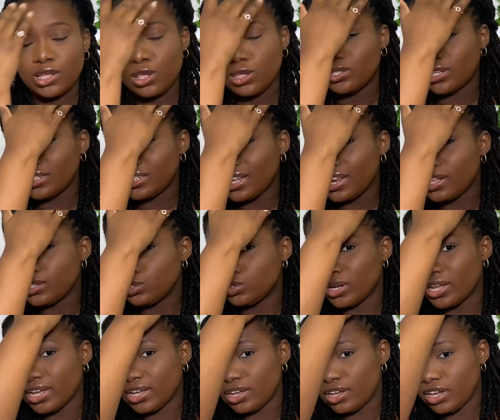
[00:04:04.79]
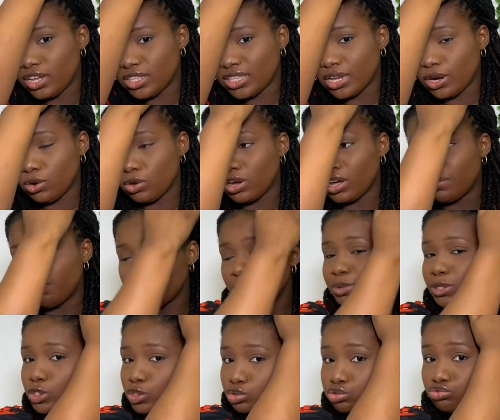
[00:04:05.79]
So I decided to like interlock
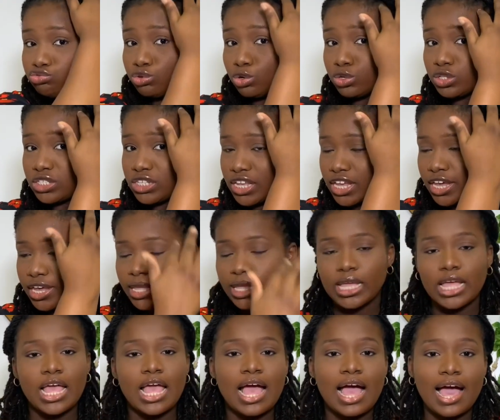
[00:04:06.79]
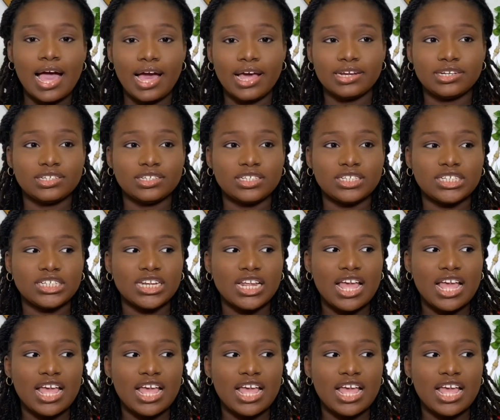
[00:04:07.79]
maybe 2 rows here, and